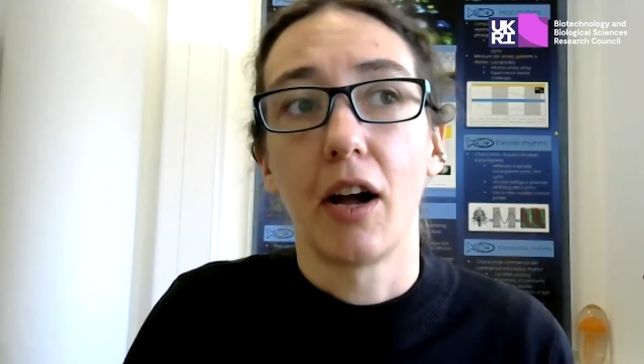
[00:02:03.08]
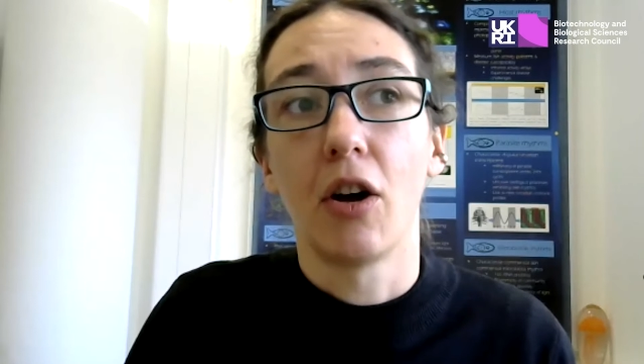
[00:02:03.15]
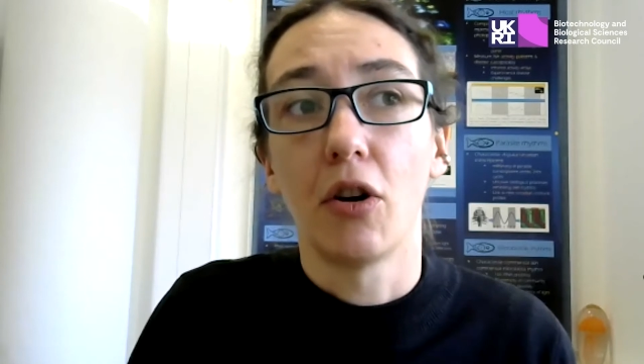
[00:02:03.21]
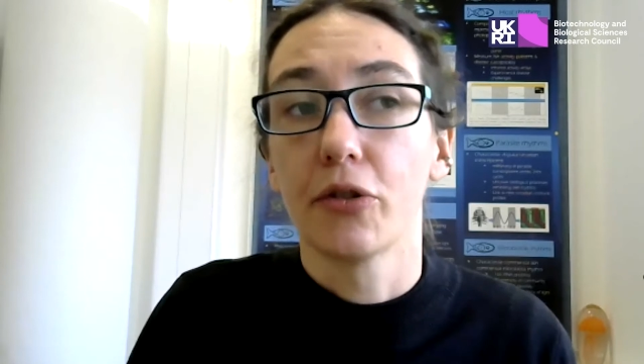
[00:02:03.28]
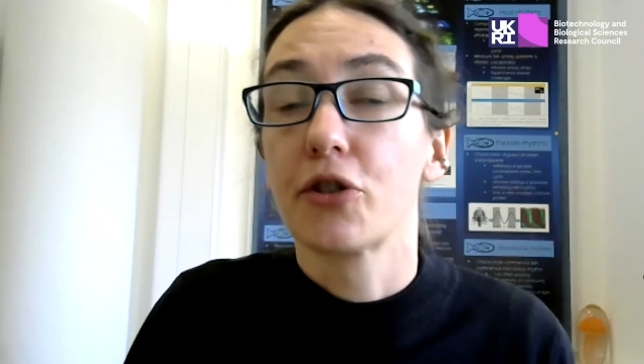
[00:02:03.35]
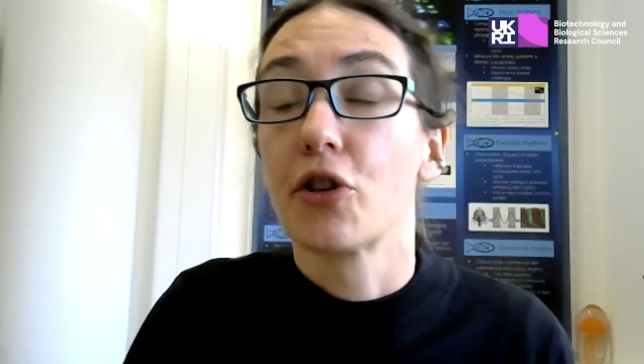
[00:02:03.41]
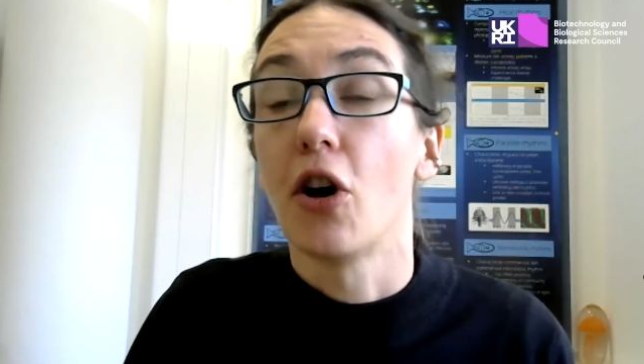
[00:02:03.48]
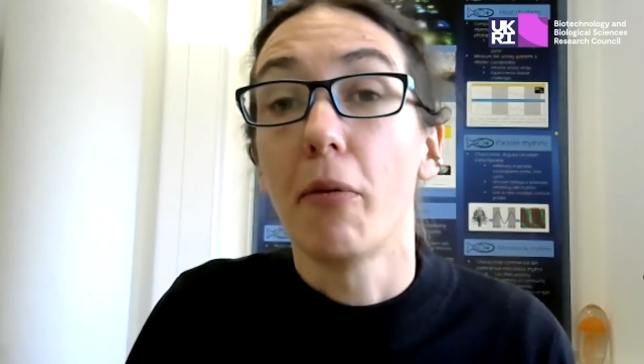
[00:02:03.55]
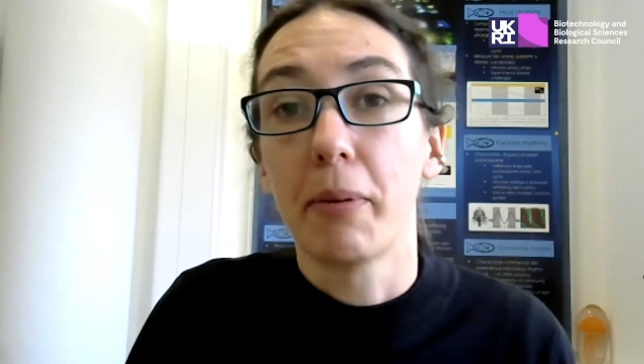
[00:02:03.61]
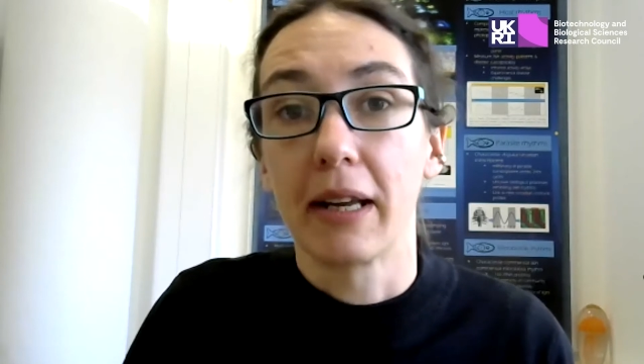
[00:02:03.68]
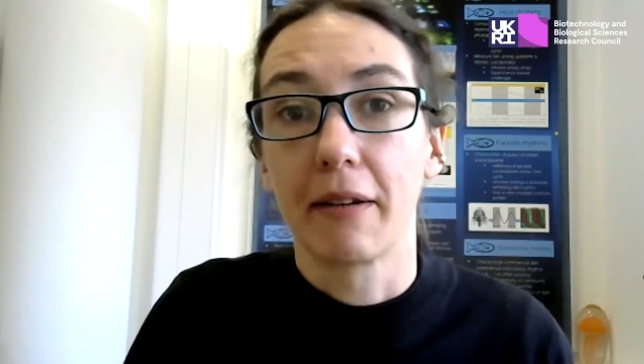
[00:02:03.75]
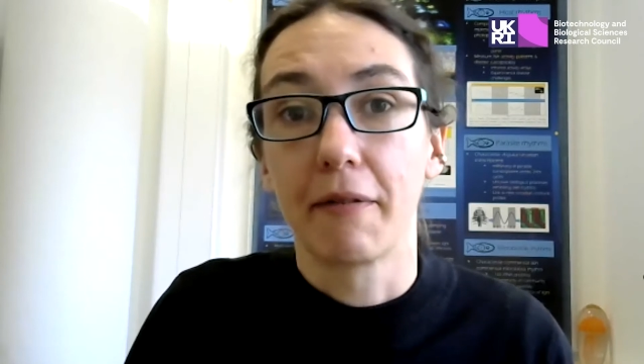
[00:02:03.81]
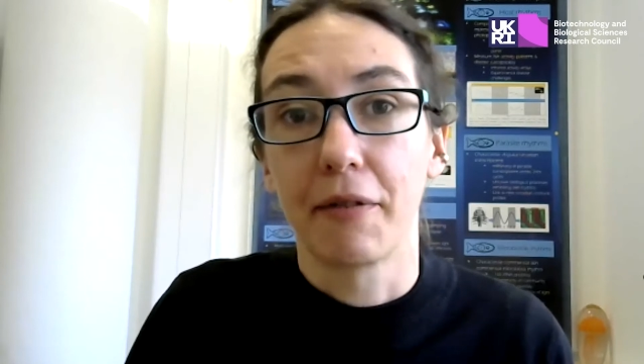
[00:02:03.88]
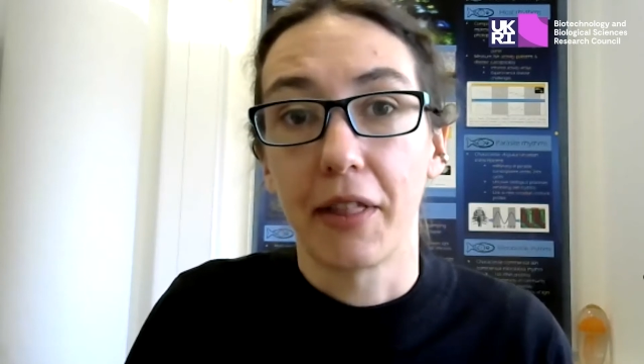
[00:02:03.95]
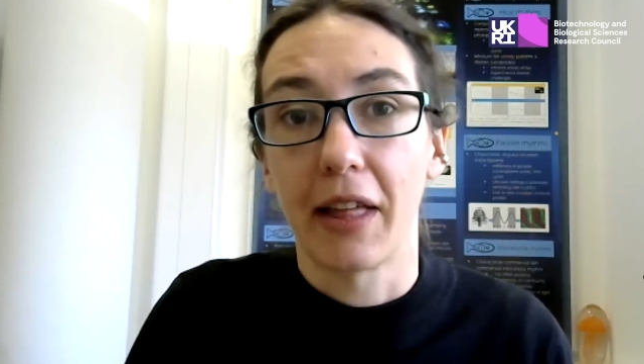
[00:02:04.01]
hot
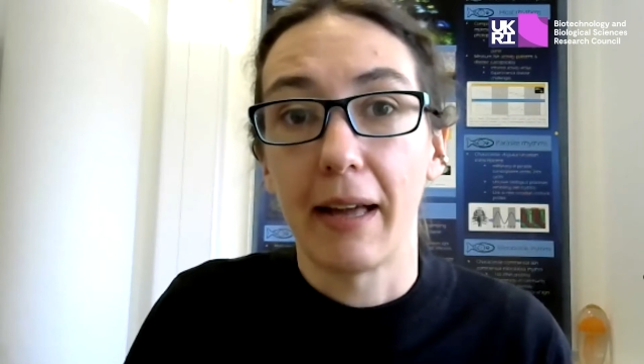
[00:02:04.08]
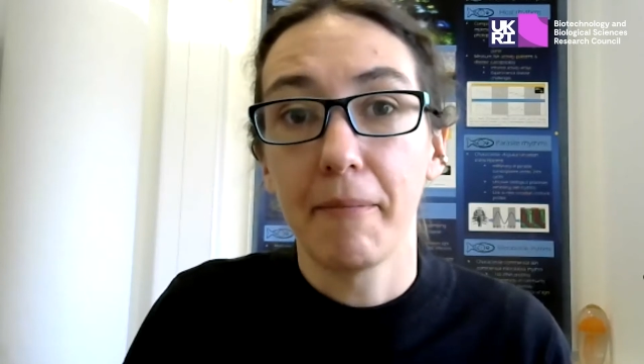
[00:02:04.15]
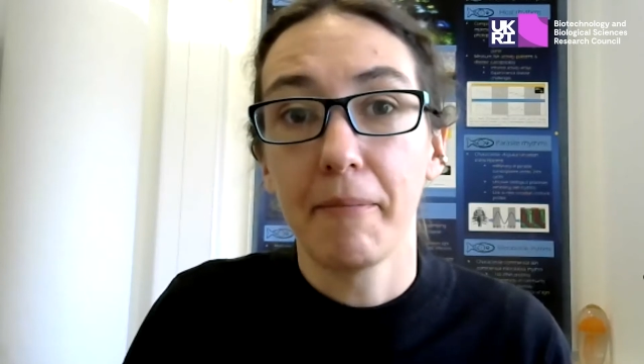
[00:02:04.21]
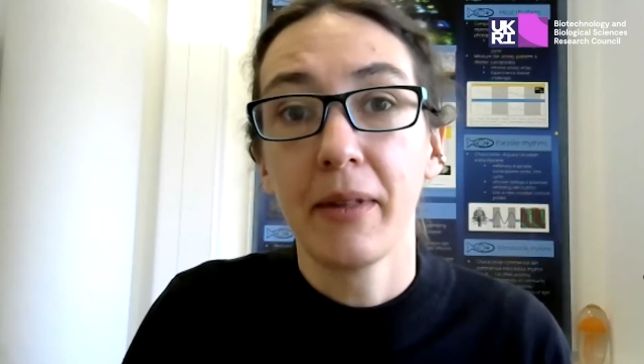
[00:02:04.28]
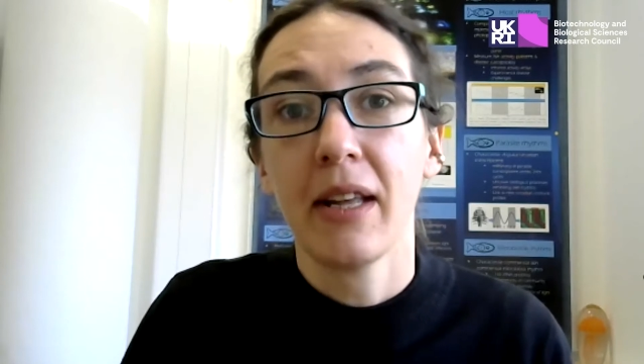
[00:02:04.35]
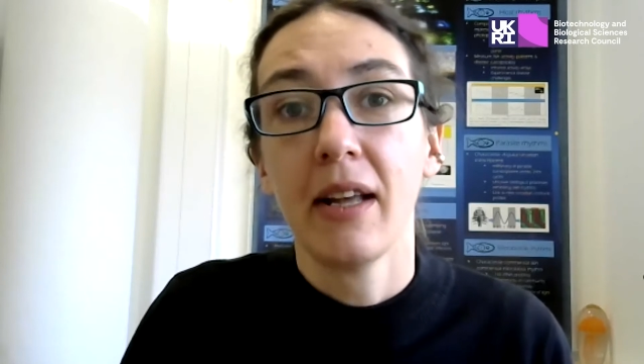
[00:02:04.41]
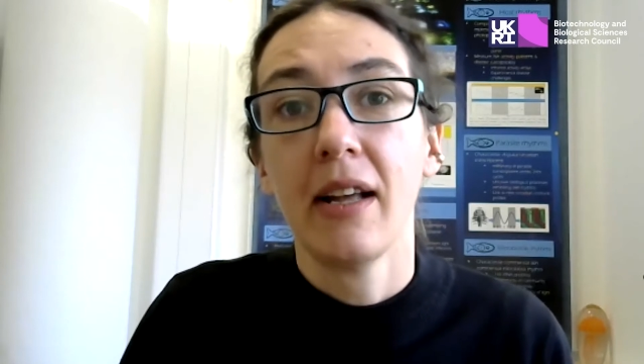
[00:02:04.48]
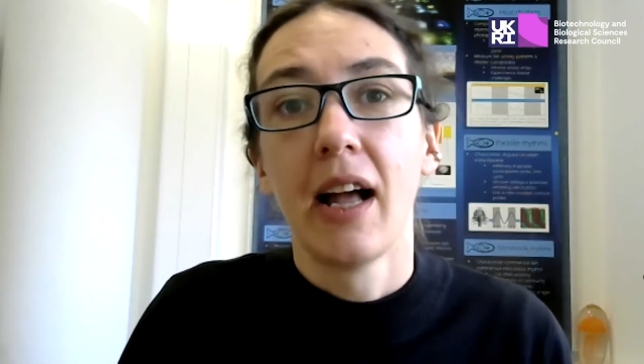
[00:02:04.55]
topic for them.